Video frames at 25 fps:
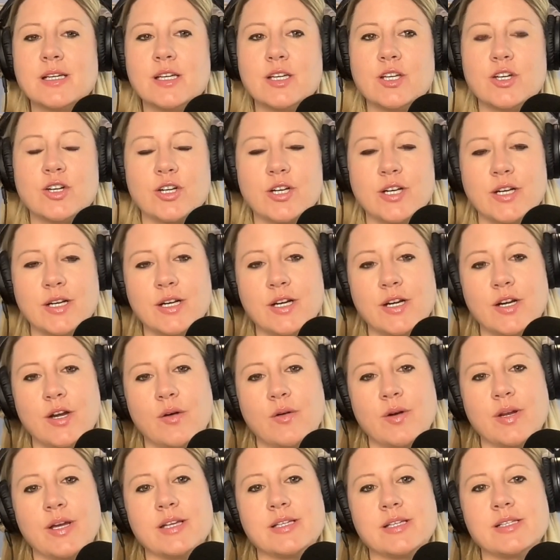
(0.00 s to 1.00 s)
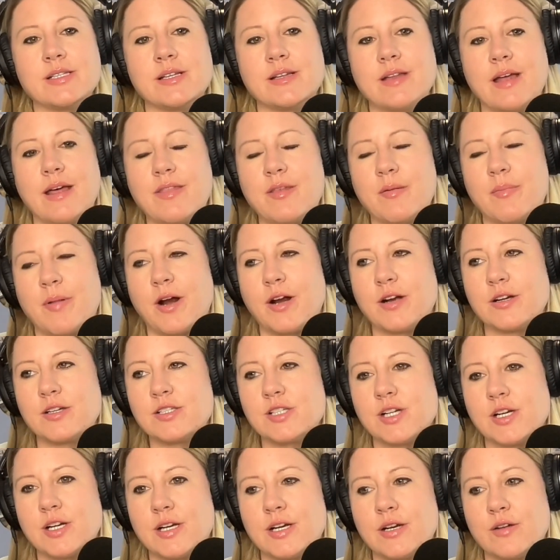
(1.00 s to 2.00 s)
you're going to notice that the parks
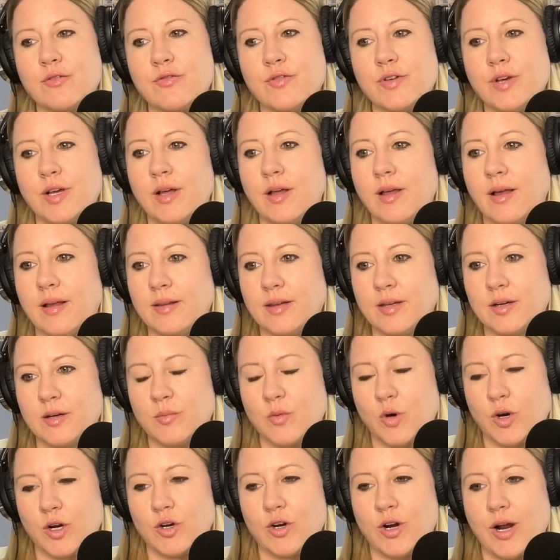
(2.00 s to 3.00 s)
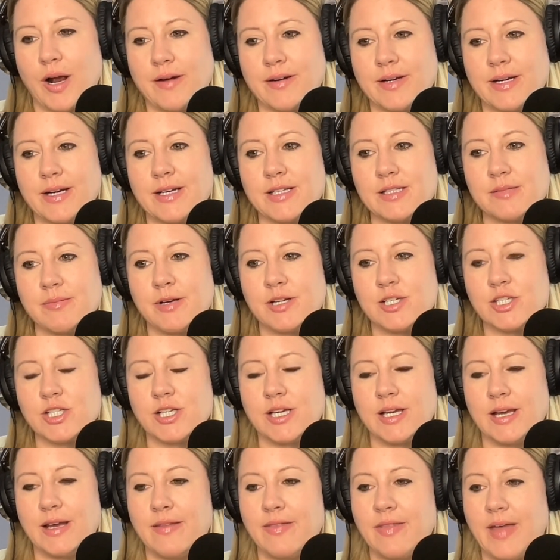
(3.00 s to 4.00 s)
are going to feel a little more crowded,
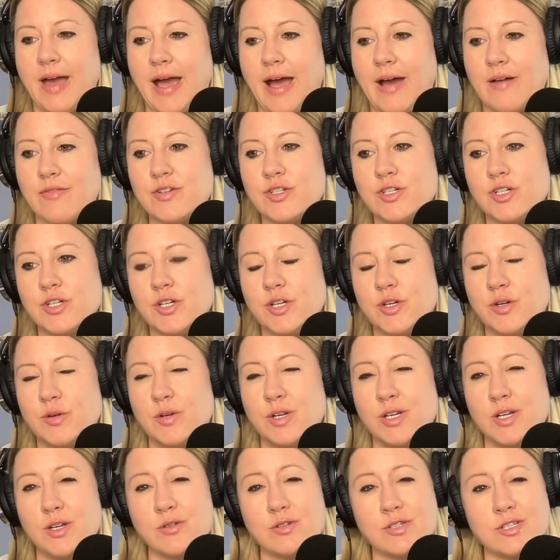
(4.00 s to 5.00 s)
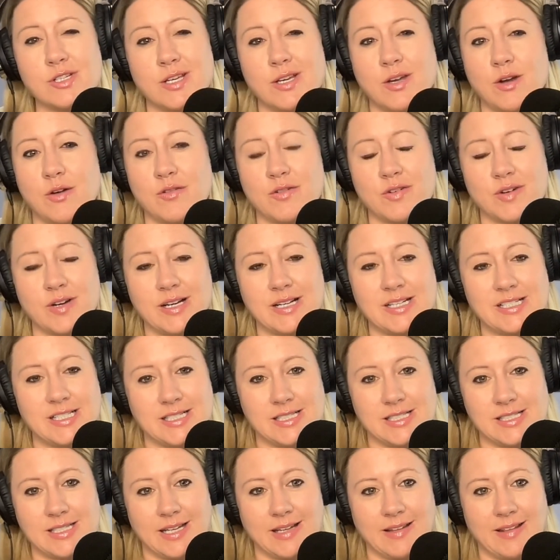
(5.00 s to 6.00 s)
especially in the afternoon, usually over at
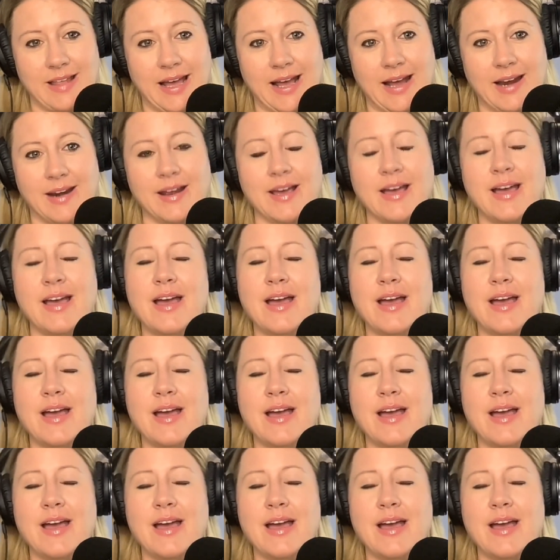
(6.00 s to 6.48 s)
Disneyland,